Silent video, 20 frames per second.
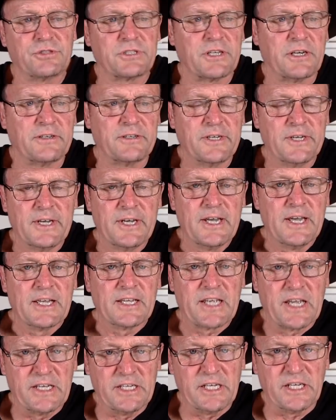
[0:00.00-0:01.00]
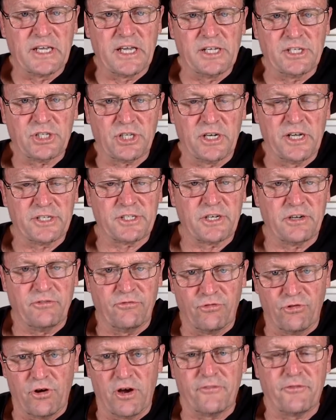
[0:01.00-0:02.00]
So getting your gear selection
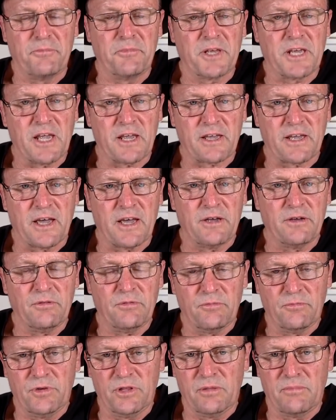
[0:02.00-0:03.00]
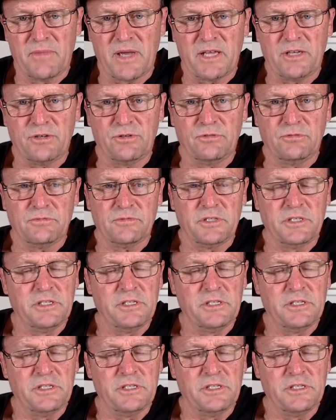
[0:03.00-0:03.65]
right from the get-go with a manual